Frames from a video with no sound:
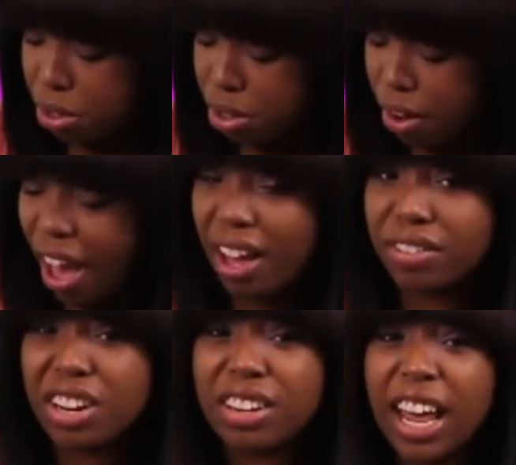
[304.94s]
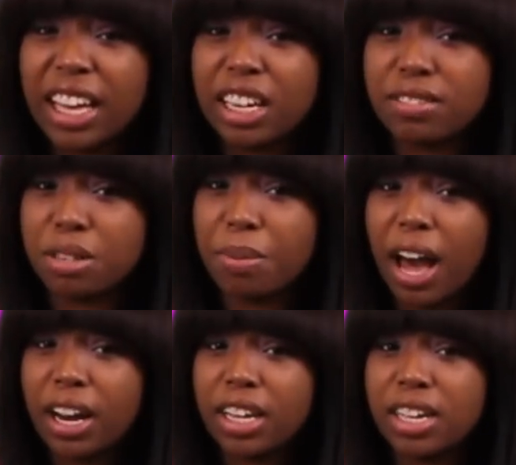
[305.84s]
you know, have their negatives
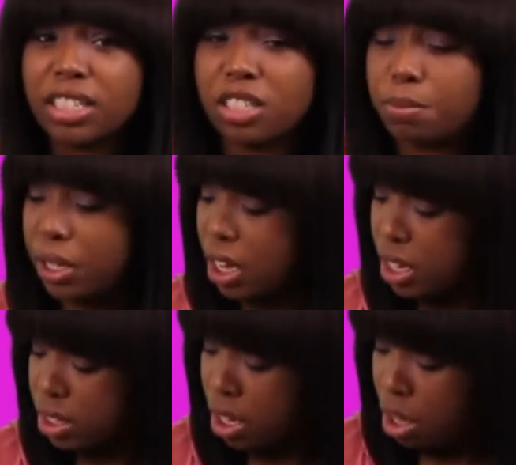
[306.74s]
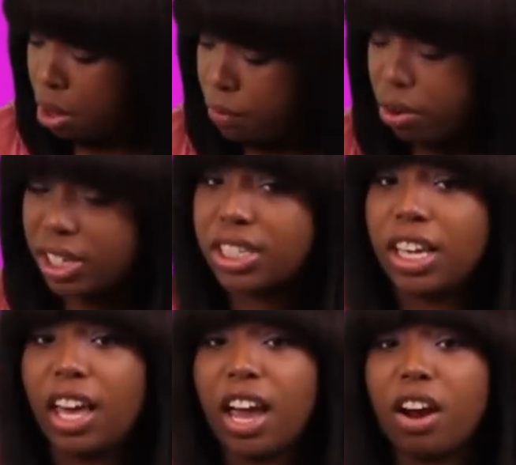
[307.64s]
about it just because four
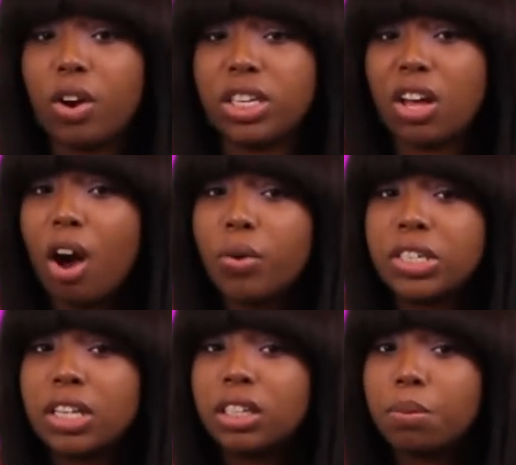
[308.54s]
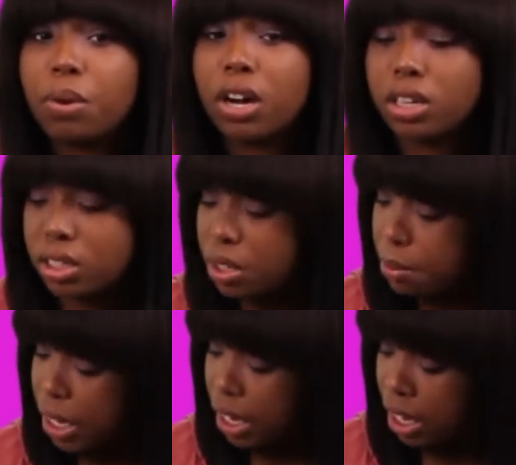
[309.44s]
C hair is always looked upon to
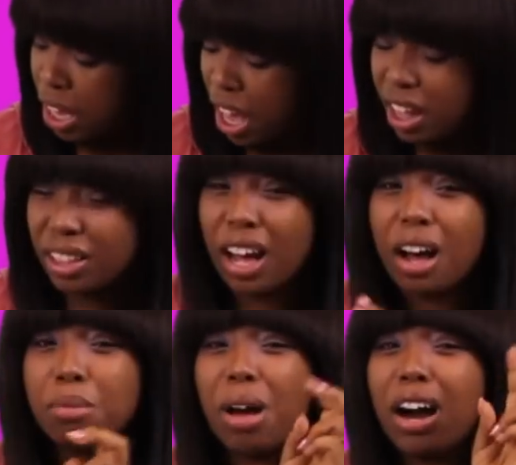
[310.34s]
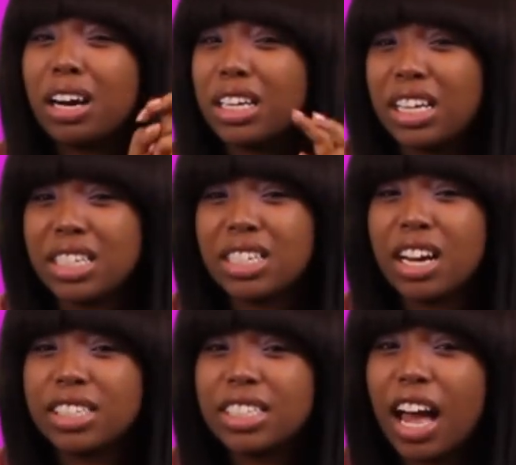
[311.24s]
be the ugliest
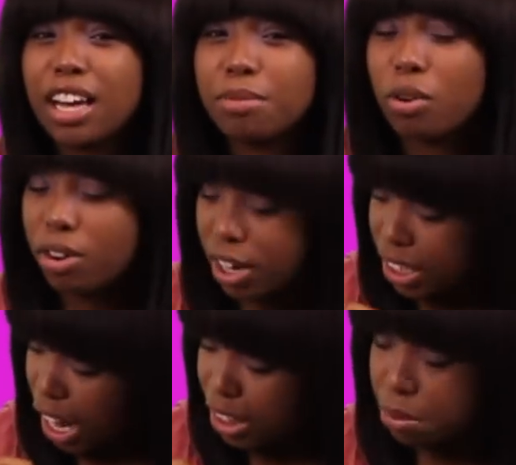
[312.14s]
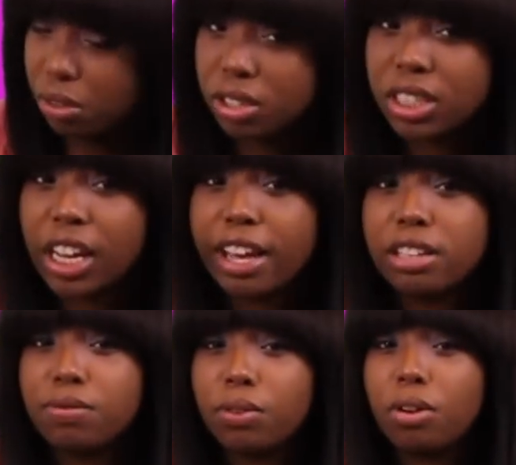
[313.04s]
hair type or not the most
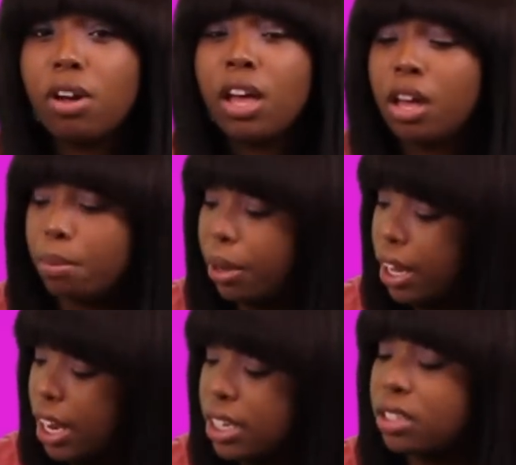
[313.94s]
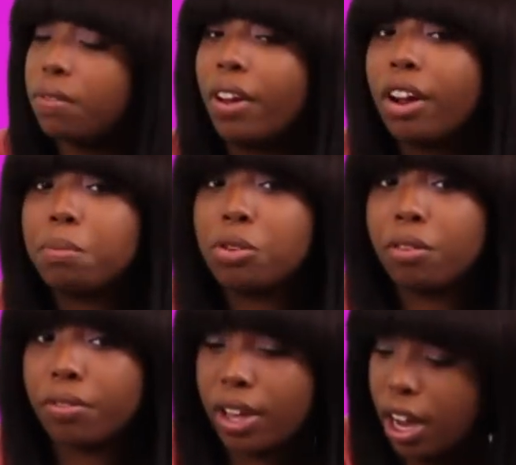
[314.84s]
tasteful, but it is a very
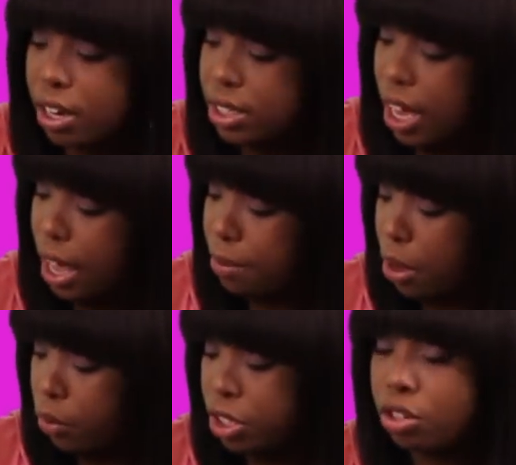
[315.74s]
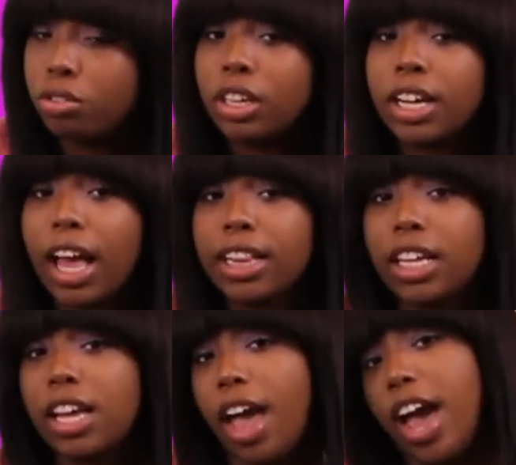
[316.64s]
beautiful hair type. And when you look at
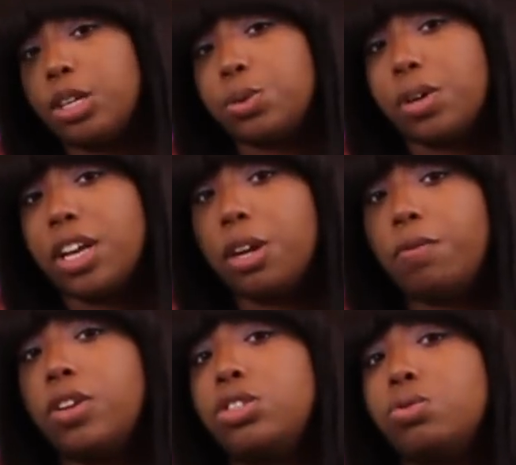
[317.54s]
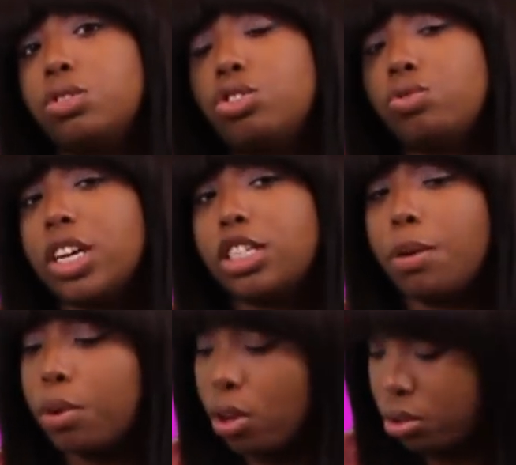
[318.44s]
the actual individual strands
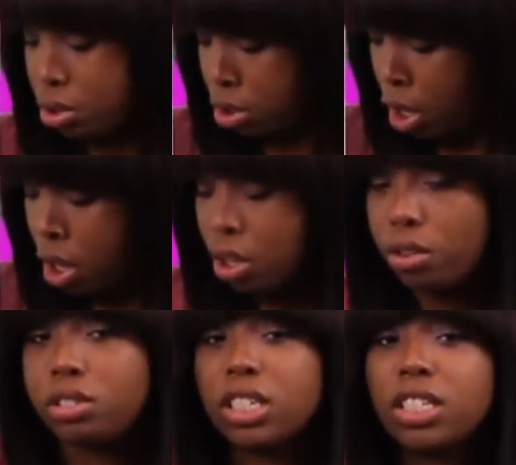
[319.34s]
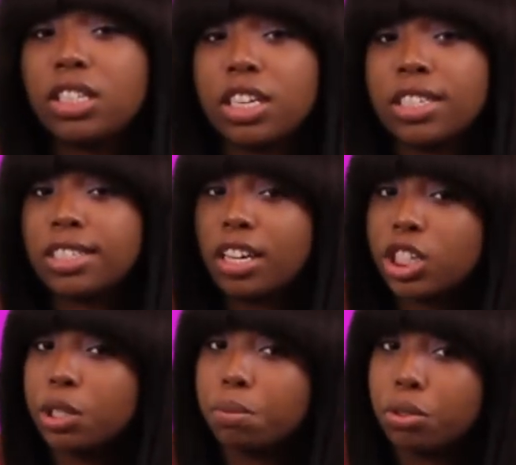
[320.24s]
up closer, you see this
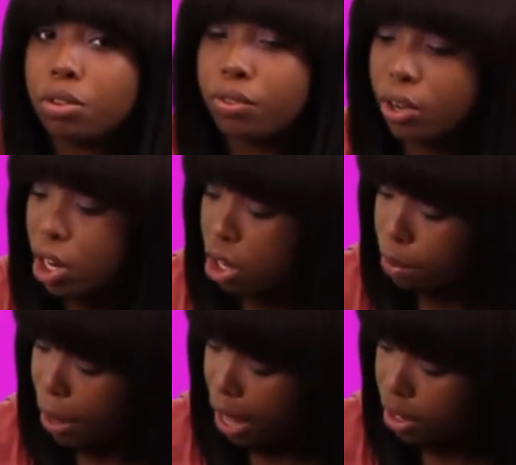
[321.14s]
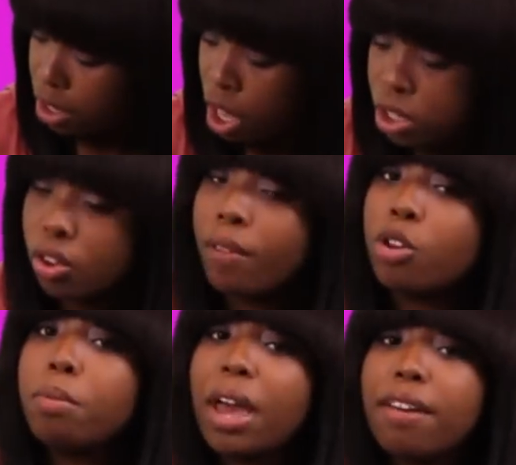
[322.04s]
such a beautiful curl pattern. So
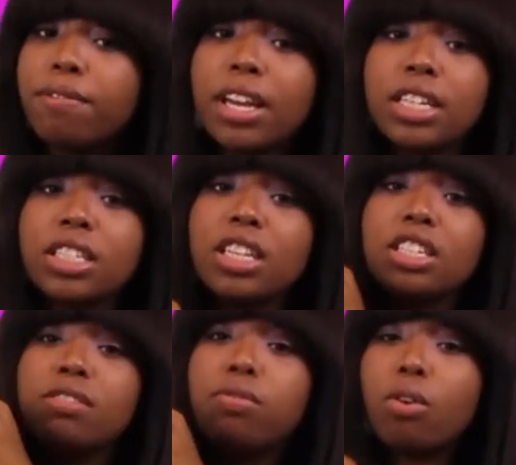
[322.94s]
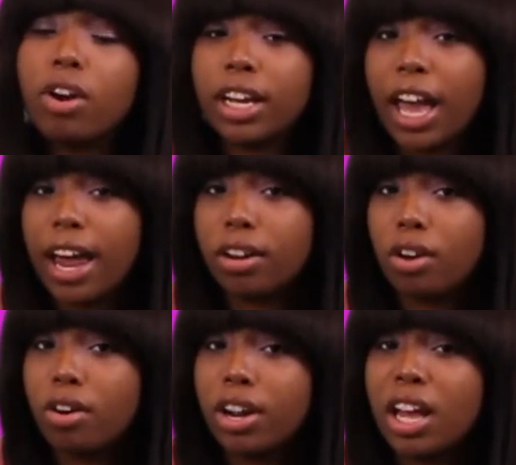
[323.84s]
if you may fit into this four
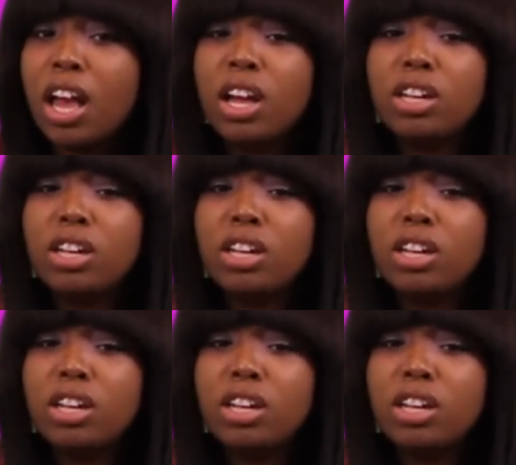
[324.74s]
category,